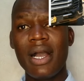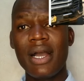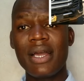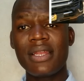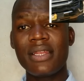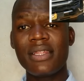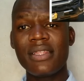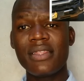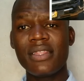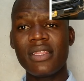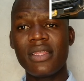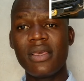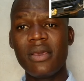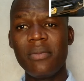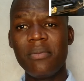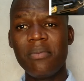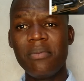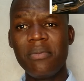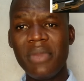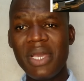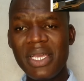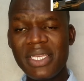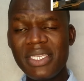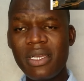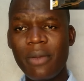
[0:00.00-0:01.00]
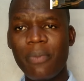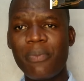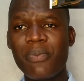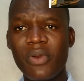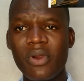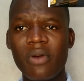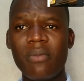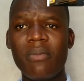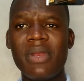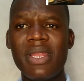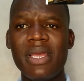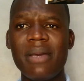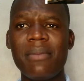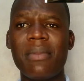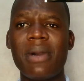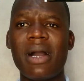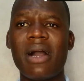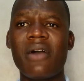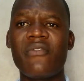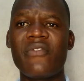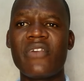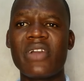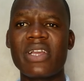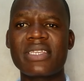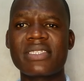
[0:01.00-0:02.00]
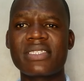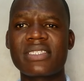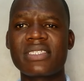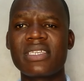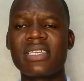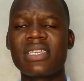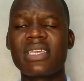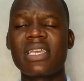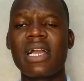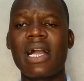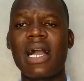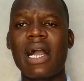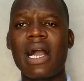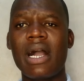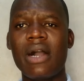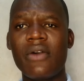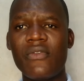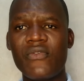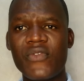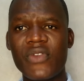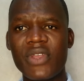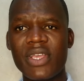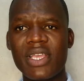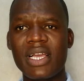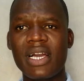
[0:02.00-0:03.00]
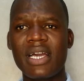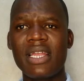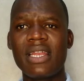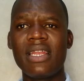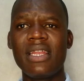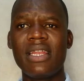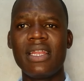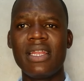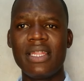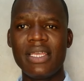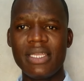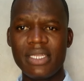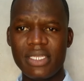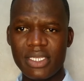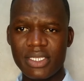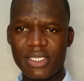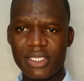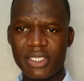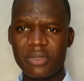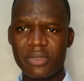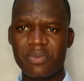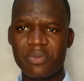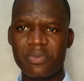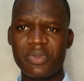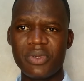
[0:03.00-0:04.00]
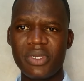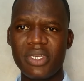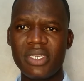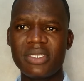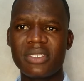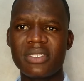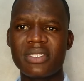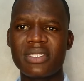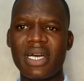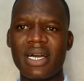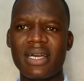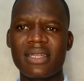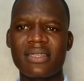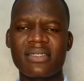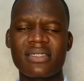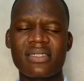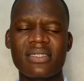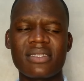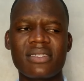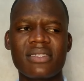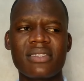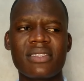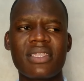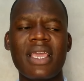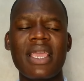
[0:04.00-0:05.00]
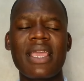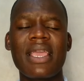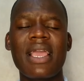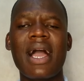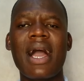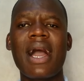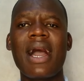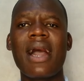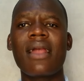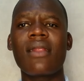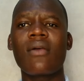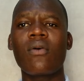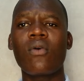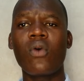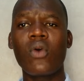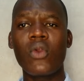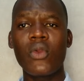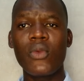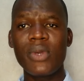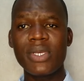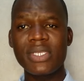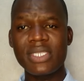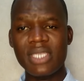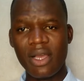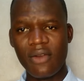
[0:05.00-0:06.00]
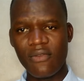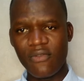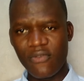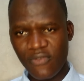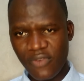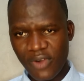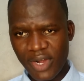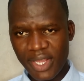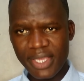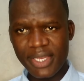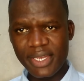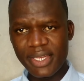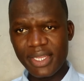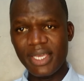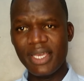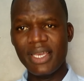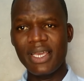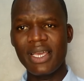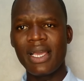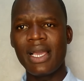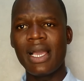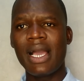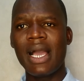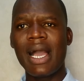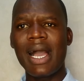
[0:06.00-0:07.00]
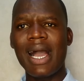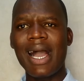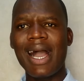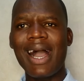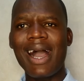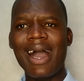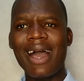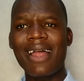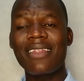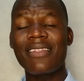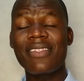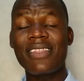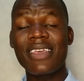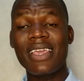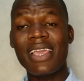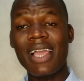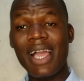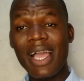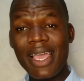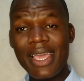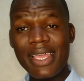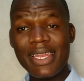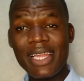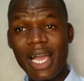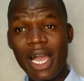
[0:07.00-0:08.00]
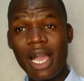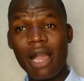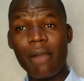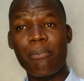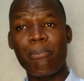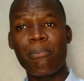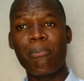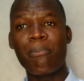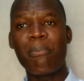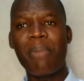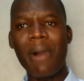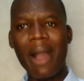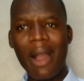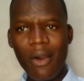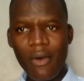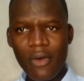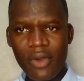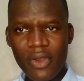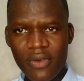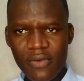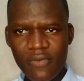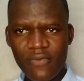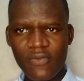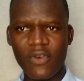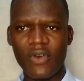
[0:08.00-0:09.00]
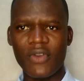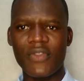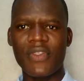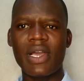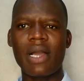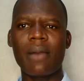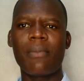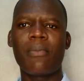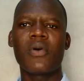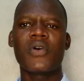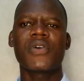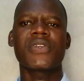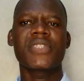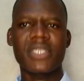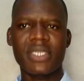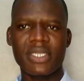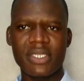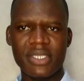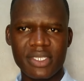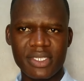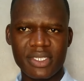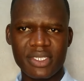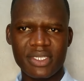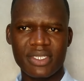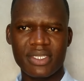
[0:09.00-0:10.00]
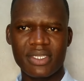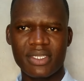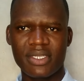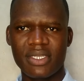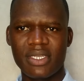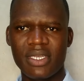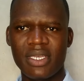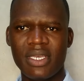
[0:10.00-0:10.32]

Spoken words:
And the major problem affecting African leadership is that they are always afraid and they end up bowing for their bosses.